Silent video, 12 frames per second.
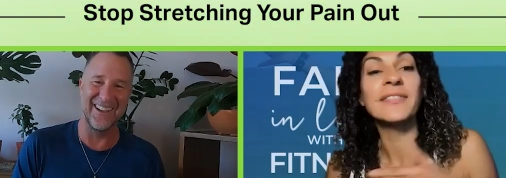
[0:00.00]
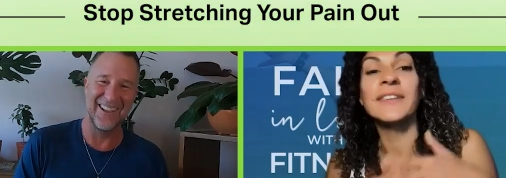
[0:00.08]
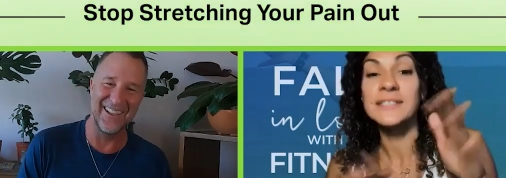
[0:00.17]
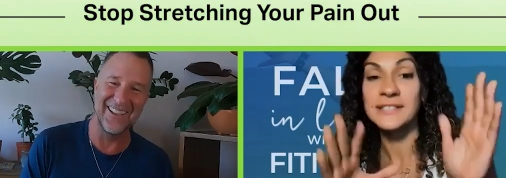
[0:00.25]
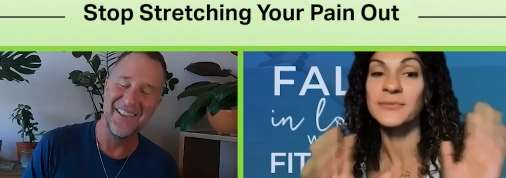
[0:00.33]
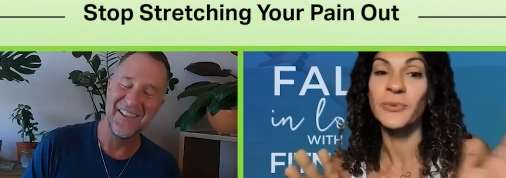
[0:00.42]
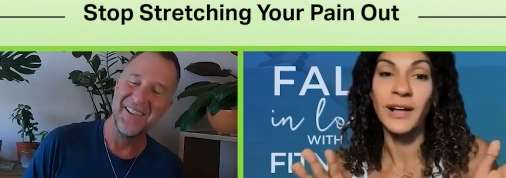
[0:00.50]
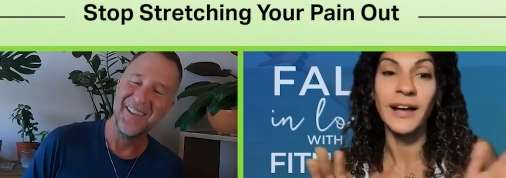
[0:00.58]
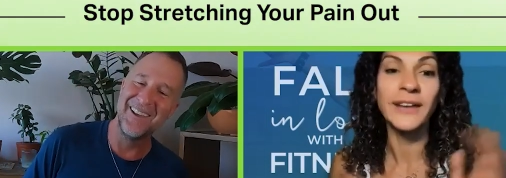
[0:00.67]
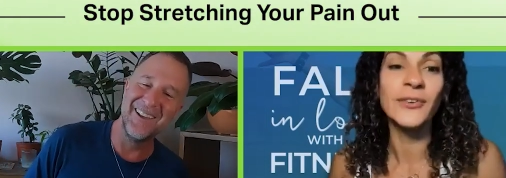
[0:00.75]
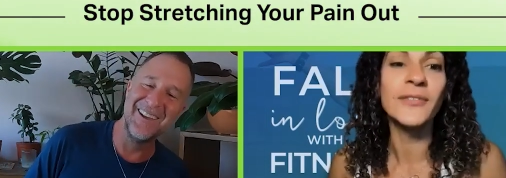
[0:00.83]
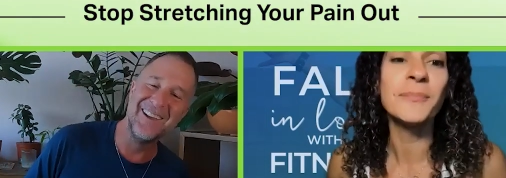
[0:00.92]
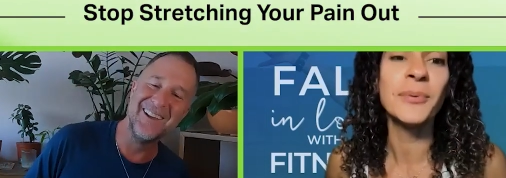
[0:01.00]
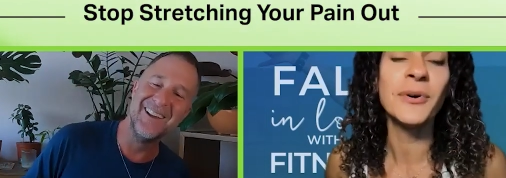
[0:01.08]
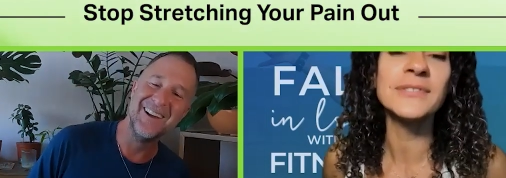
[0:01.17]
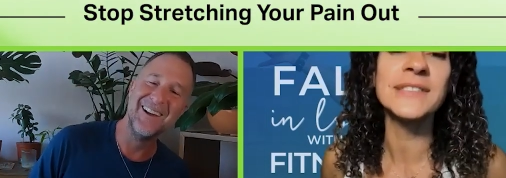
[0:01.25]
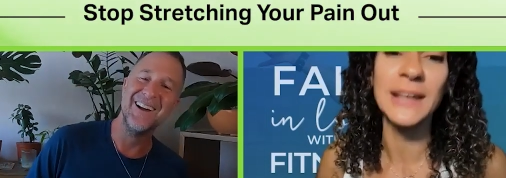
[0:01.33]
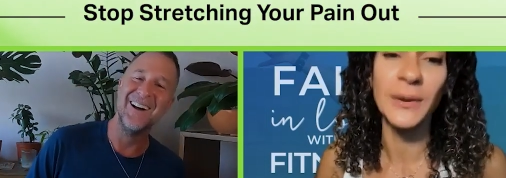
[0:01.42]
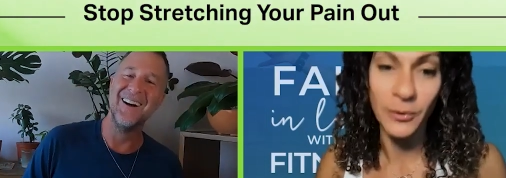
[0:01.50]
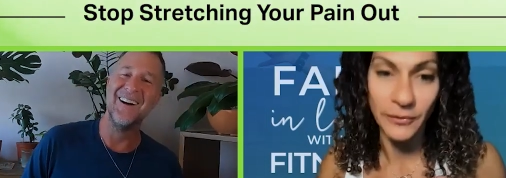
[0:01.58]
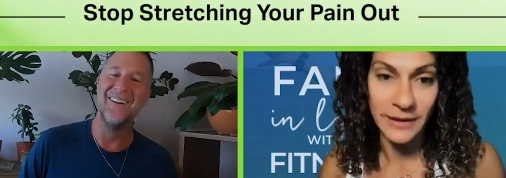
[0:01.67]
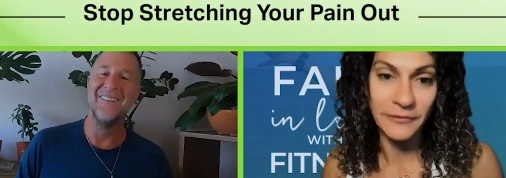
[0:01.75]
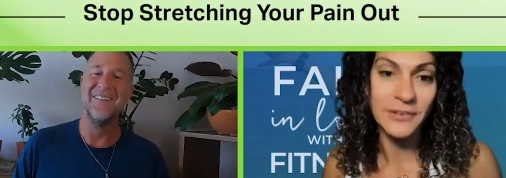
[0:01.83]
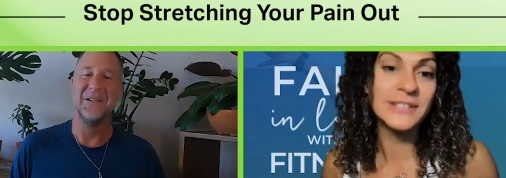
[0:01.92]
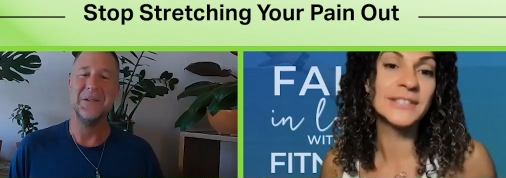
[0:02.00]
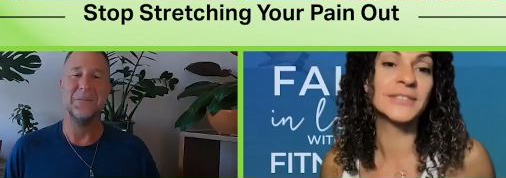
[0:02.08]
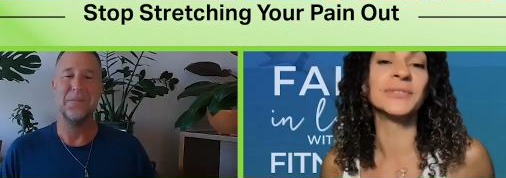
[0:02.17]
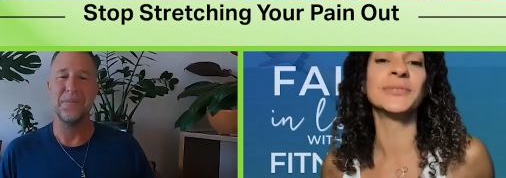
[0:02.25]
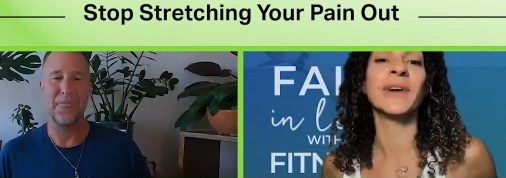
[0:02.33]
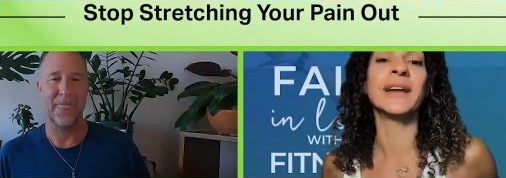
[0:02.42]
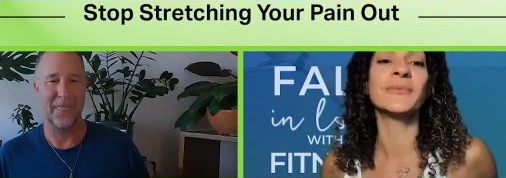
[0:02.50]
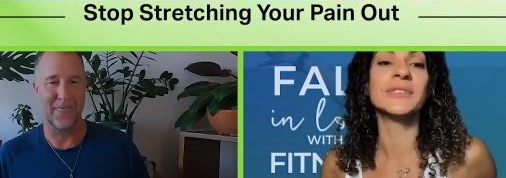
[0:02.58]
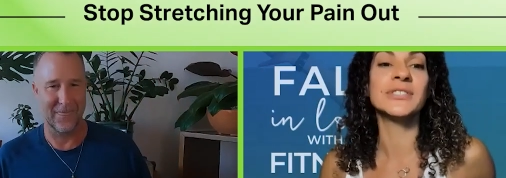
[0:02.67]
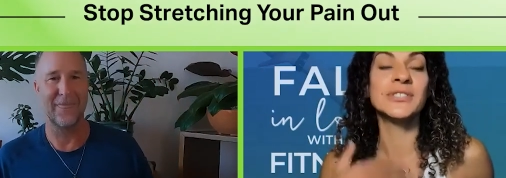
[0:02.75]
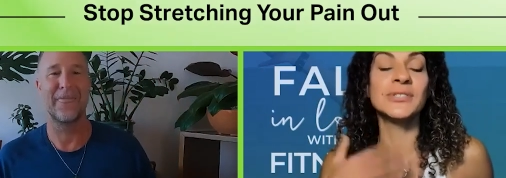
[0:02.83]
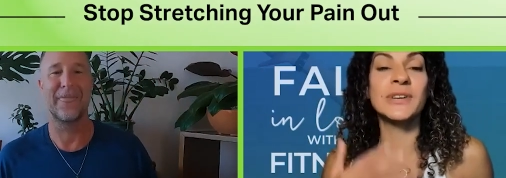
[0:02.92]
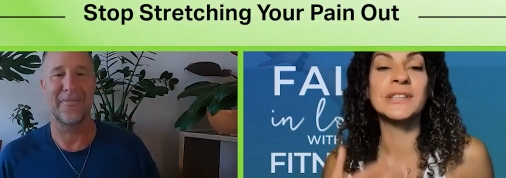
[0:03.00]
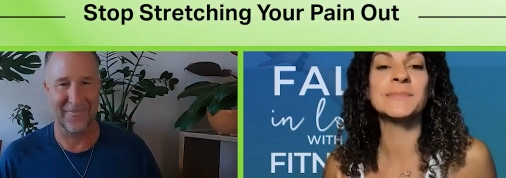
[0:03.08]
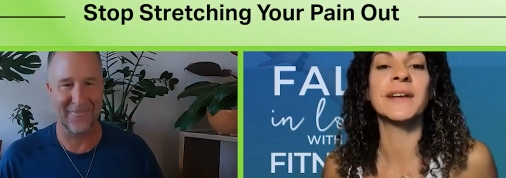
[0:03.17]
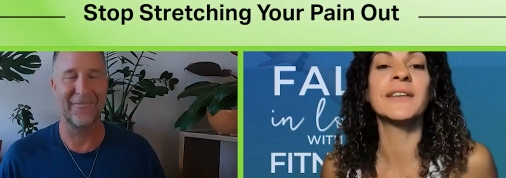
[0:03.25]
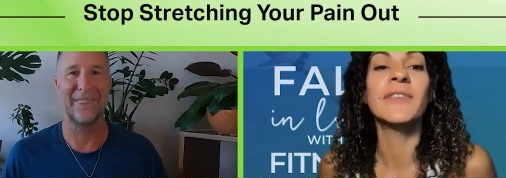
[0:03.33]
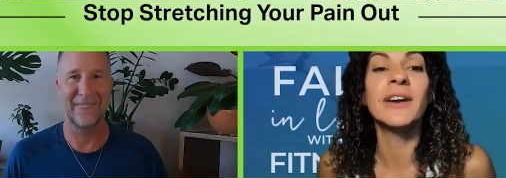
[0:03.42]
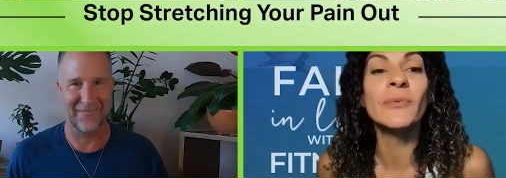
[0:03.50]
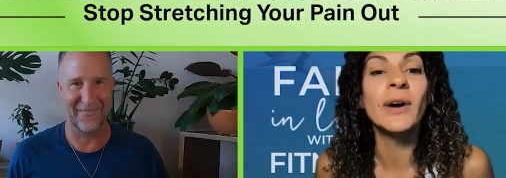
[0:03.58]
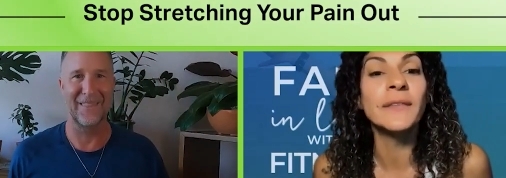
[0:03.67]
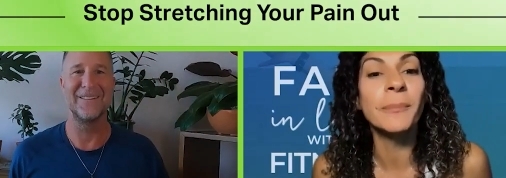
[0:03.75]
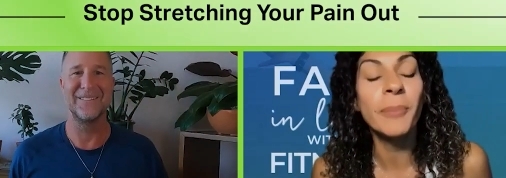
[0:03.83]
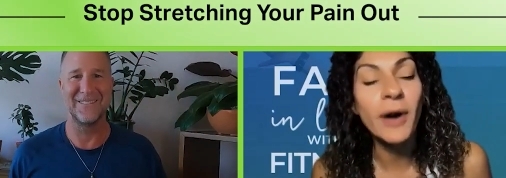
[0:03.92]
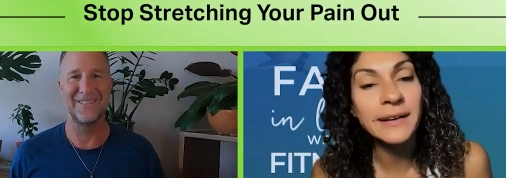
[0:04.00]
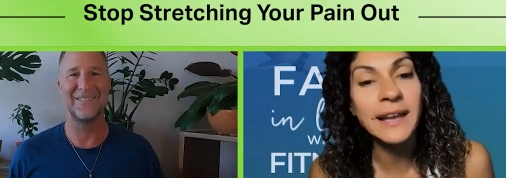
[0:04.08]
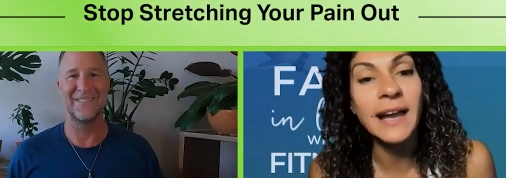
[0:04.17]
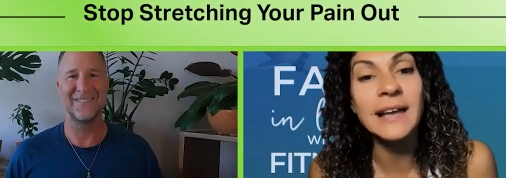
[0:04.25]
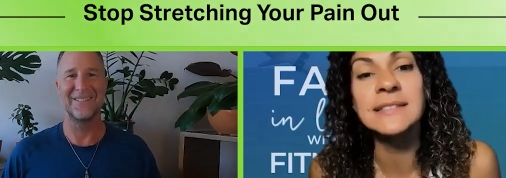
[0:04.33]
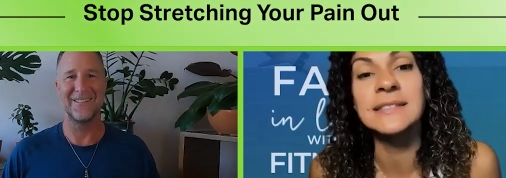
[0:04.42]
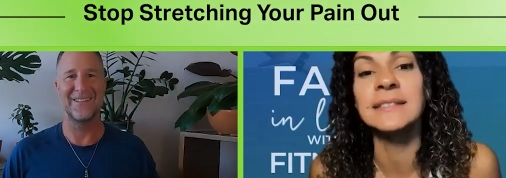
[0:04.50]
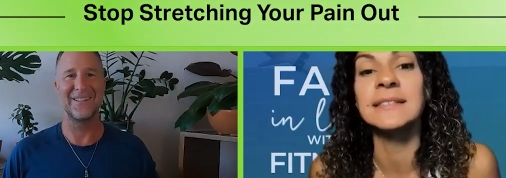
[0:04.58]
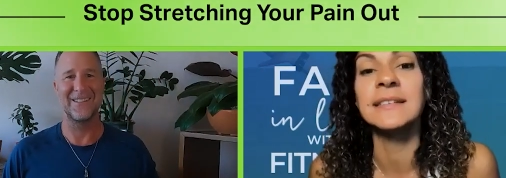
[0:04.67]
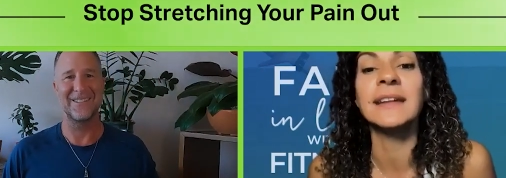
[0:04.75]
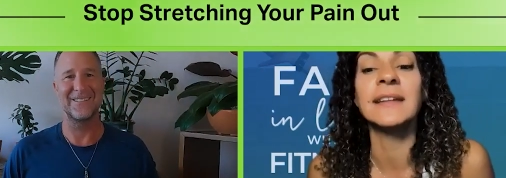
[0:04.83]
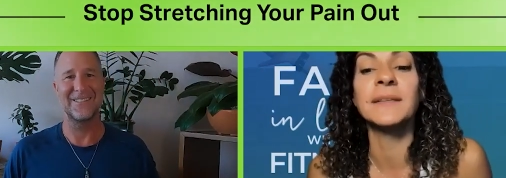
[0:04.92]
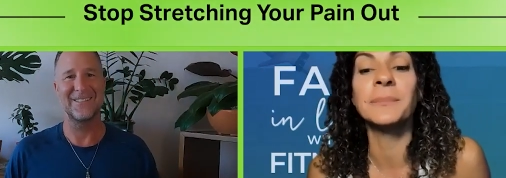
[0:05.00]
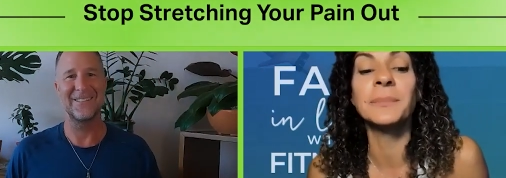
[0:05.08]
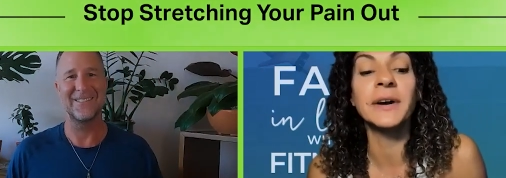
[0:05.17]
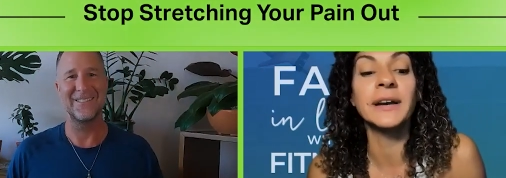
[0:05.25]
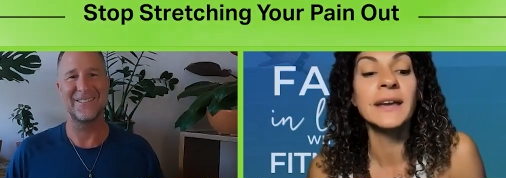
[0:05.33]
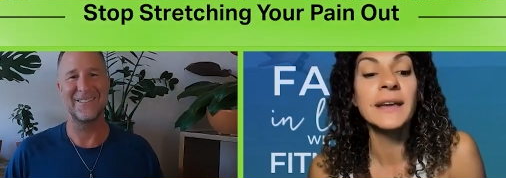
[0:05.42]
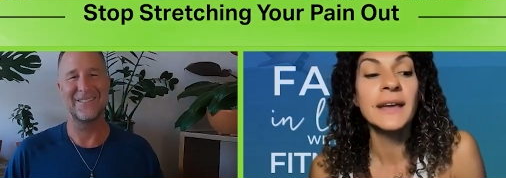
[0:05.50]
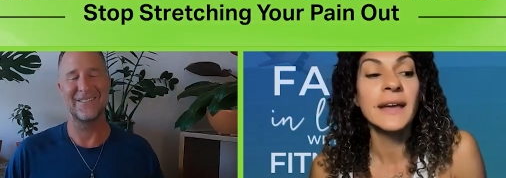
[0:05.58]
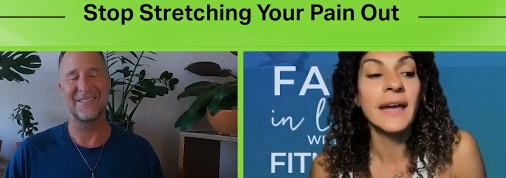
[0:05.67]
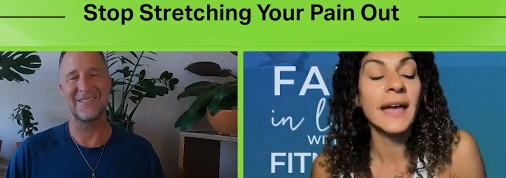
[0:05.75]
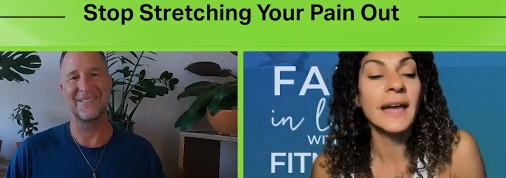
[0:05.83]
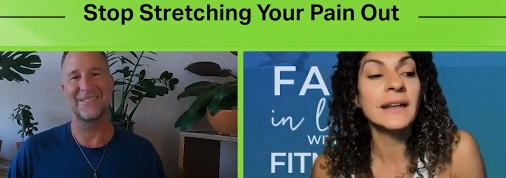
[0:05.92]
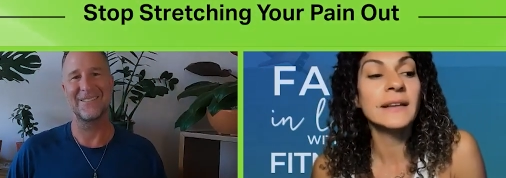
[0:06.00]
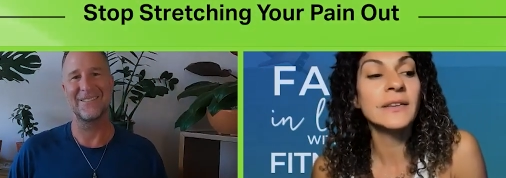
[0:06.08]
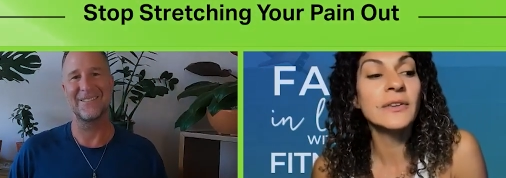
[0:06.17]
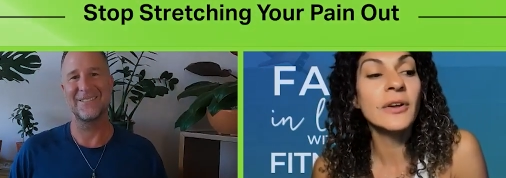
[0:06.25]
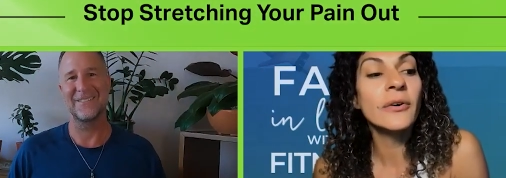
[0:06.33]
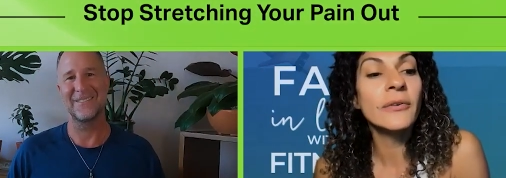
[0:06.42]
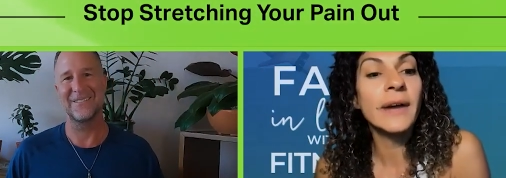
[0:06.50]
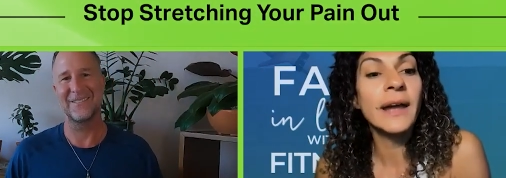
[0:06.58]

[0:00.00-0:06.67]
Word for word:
Speaker 1: There's well, I know the poses that we'll never do, right? Which you explained very well in the podcast and and in the book. And you know,